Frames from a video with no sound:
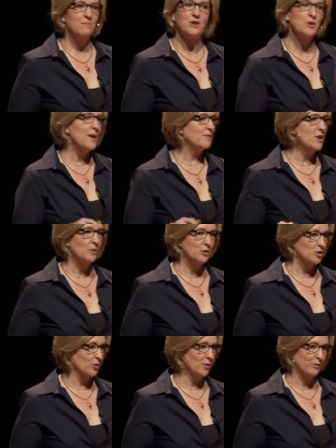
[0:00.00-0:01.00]
But you have no
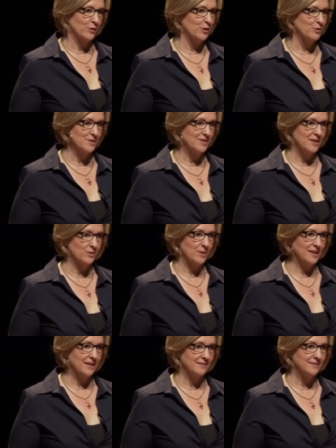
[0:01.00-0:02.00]
control over who's in the
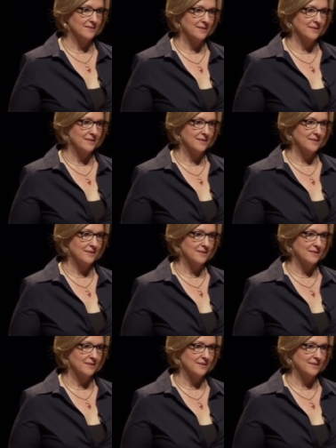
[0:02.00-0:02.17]
arena.